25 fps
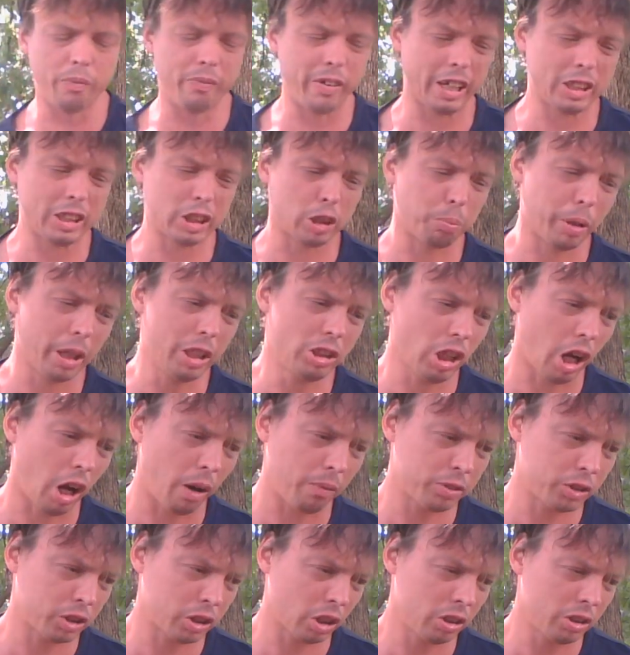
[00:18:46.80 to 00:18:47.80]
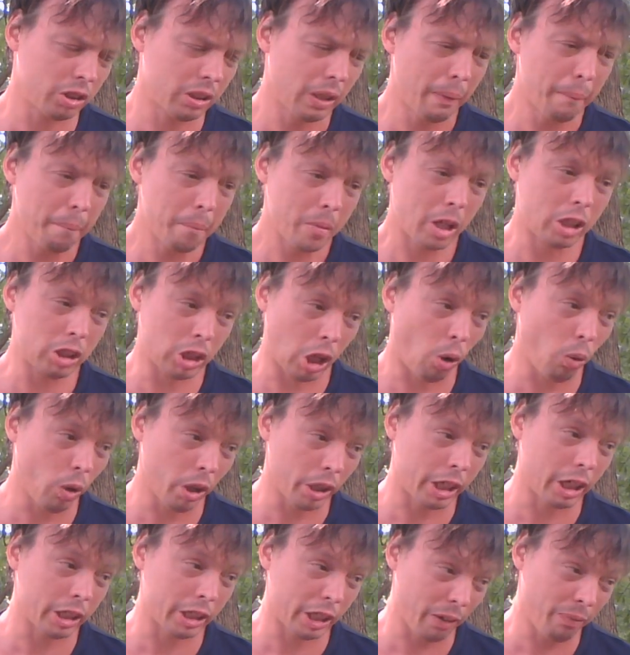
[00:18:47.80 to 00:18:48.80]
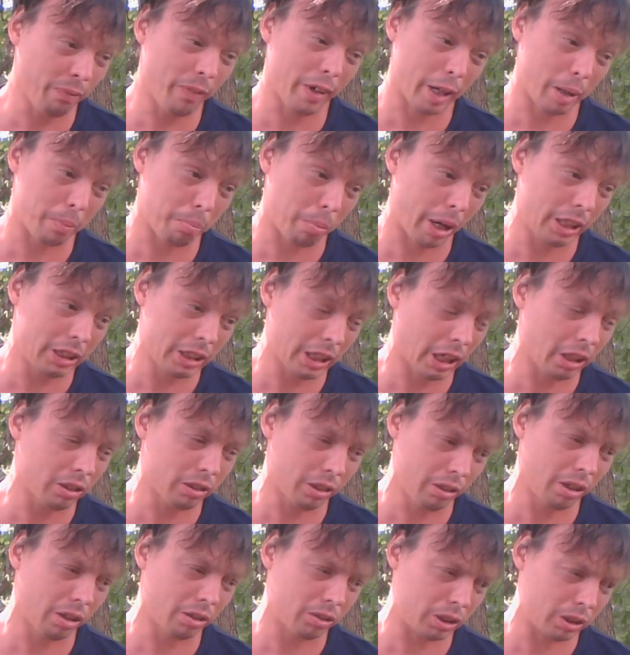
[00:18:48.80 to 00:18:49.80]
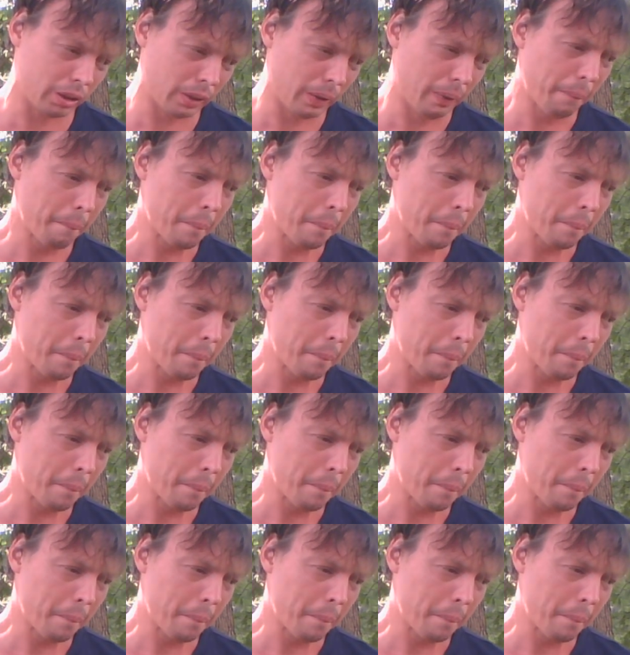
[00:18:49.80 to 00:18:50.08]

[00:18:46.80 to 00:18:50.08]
affects the police officers because y'all want to cut their fucking brains out too, don't you?